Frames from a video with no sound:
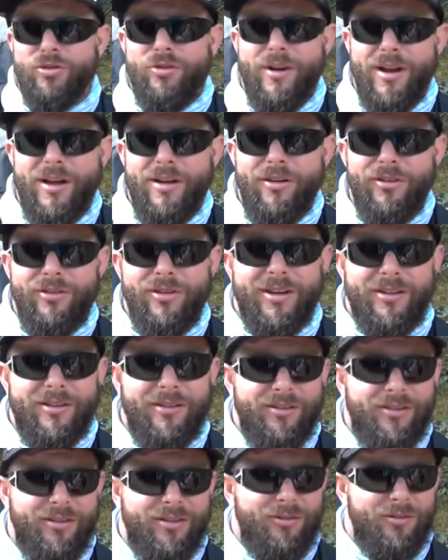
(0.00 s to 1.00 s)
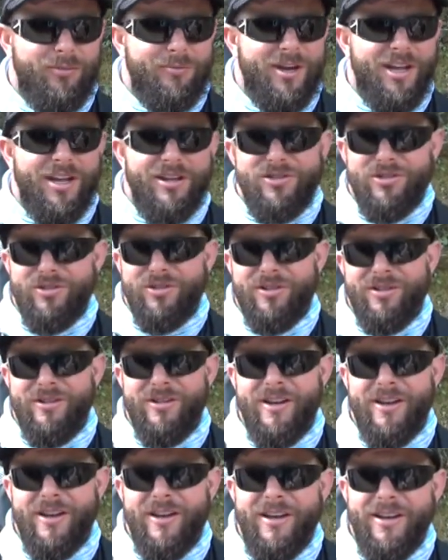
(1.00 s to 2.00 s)
trails, got to see some
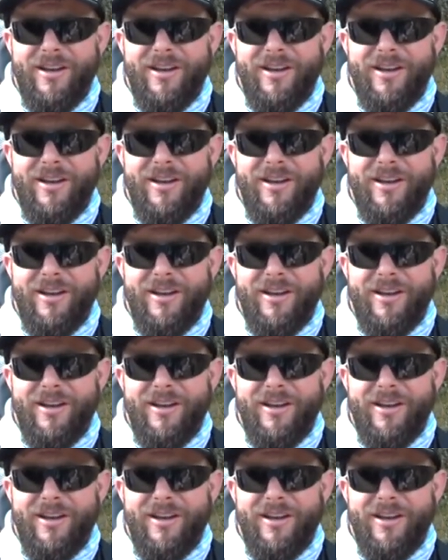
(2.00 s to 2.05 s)
nature,